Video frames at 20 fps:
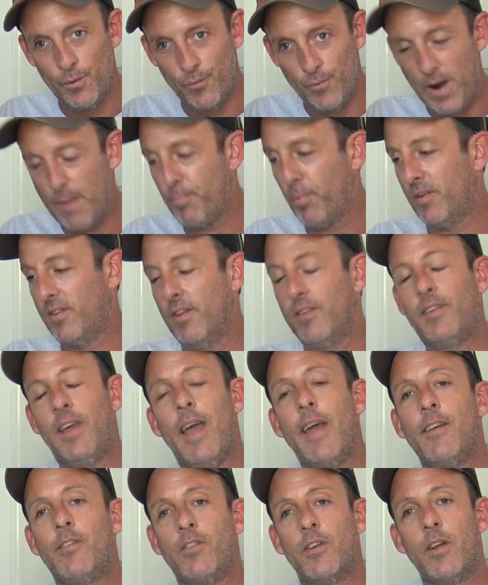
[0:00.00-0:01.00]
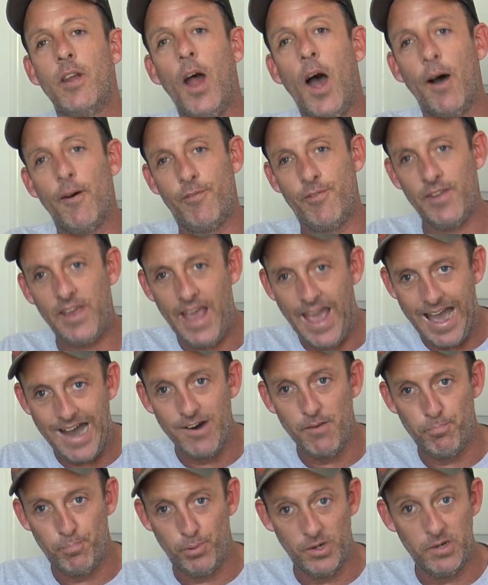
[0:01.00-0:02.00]
representation of the
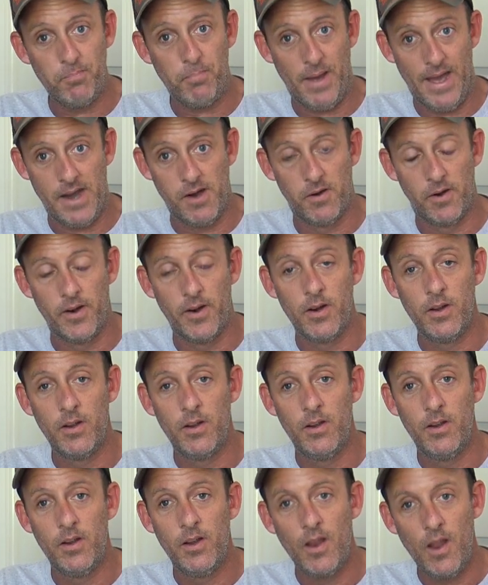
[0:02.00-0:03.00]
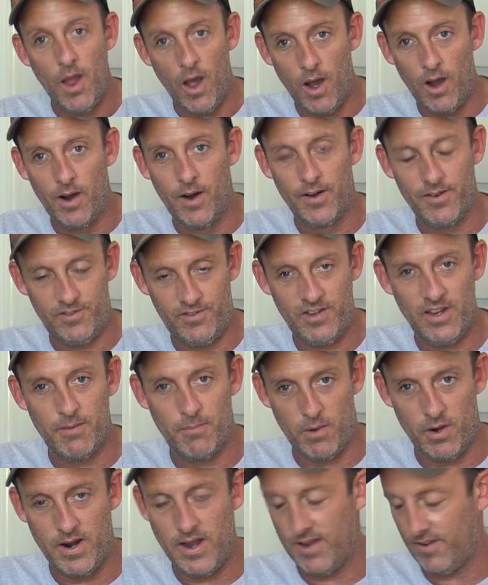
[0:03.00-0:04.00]
output power on
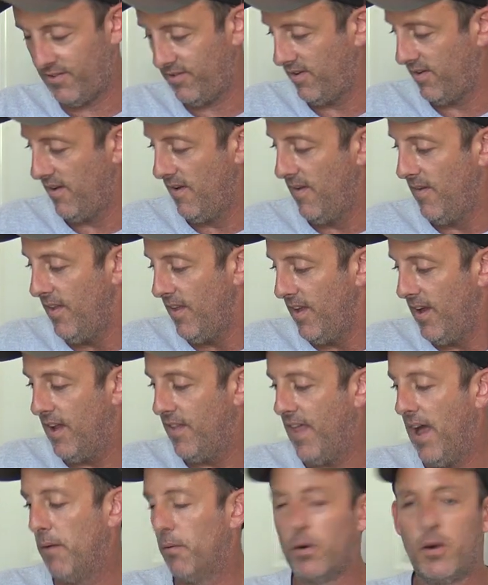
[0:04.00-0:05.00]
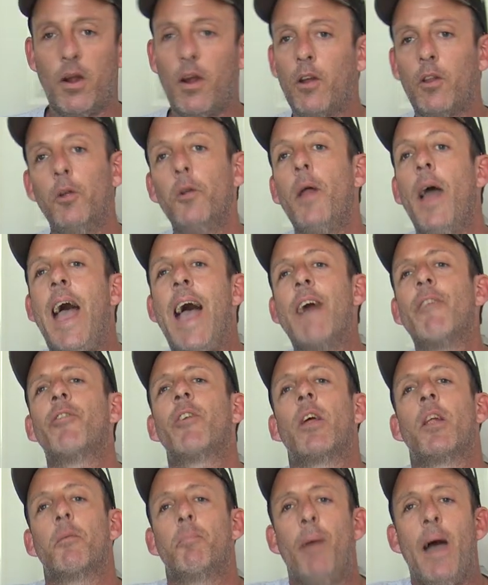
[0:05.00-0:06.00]
GMRS. And that will conclude
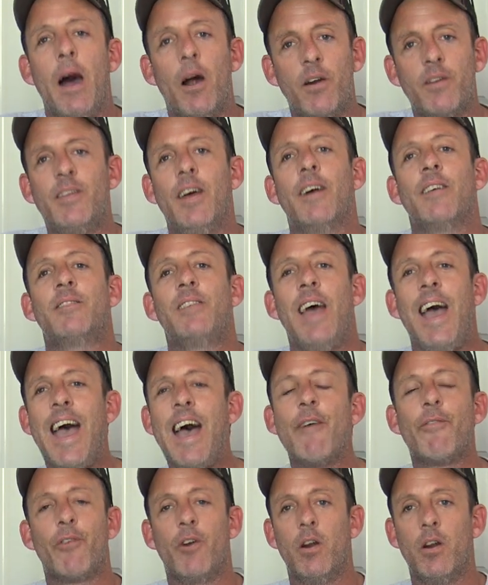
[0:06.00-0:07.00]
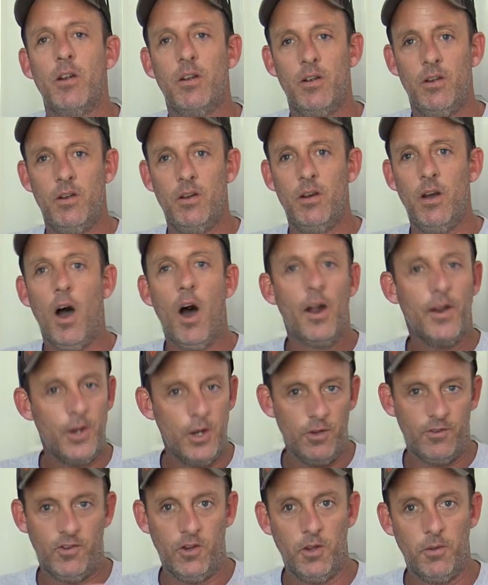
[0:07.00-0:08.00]
every other power test ever on
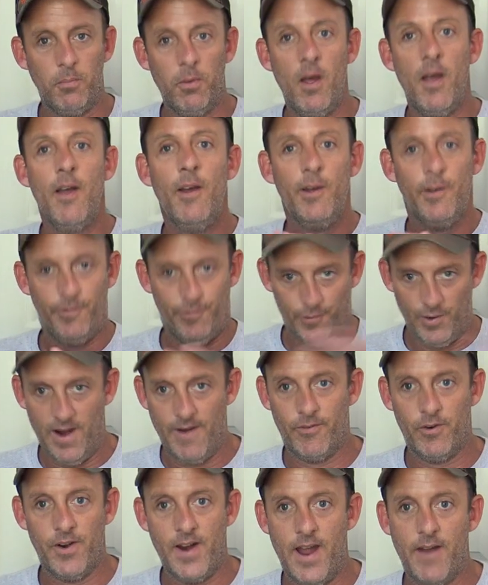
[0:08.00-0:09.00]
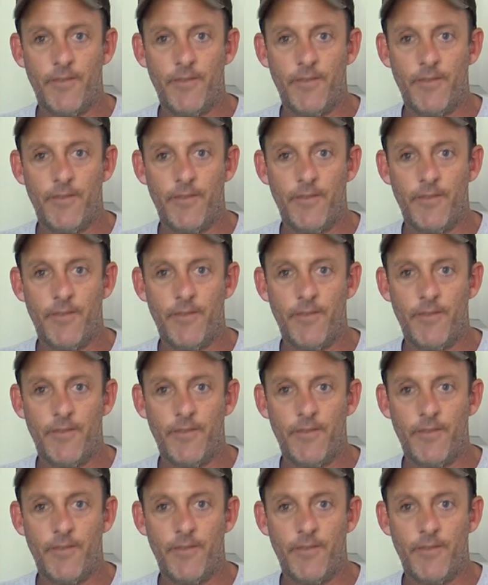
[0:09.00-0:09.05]
YouTube forever and